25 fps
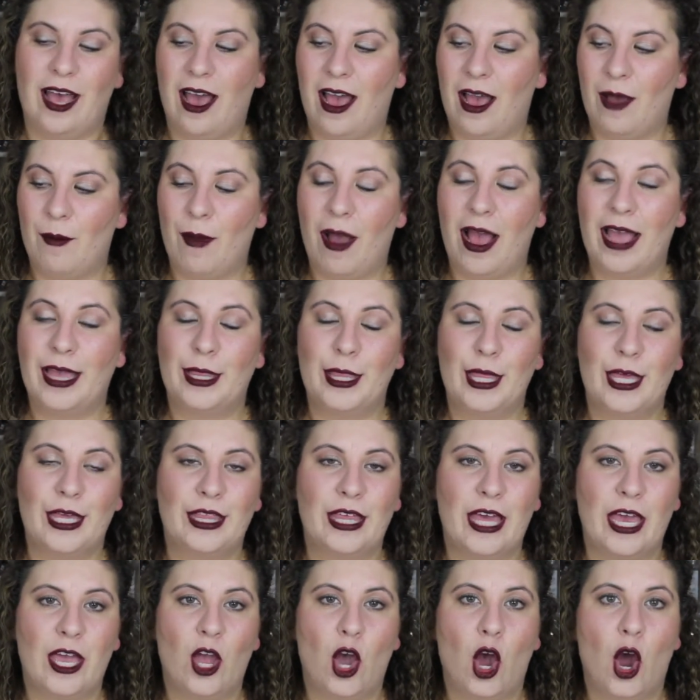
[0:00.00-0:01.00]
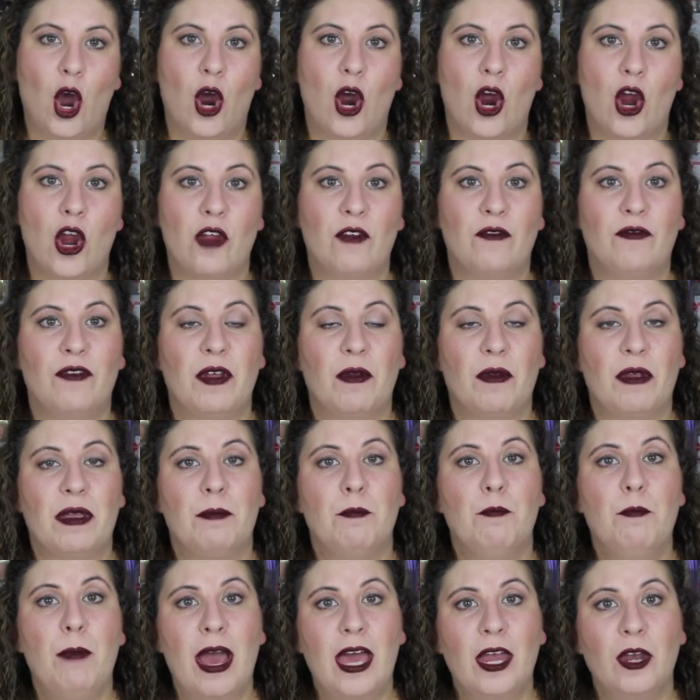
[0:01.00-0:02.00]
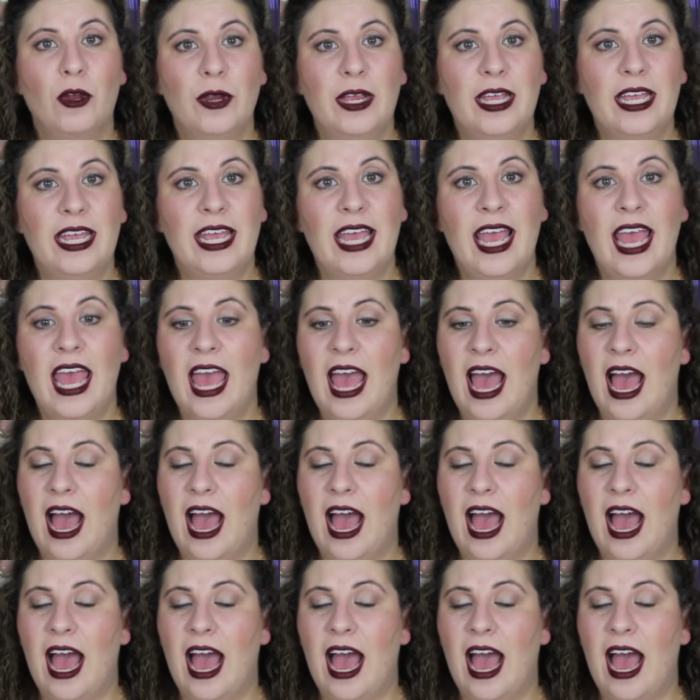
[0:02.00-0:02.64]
I think they are very buttery.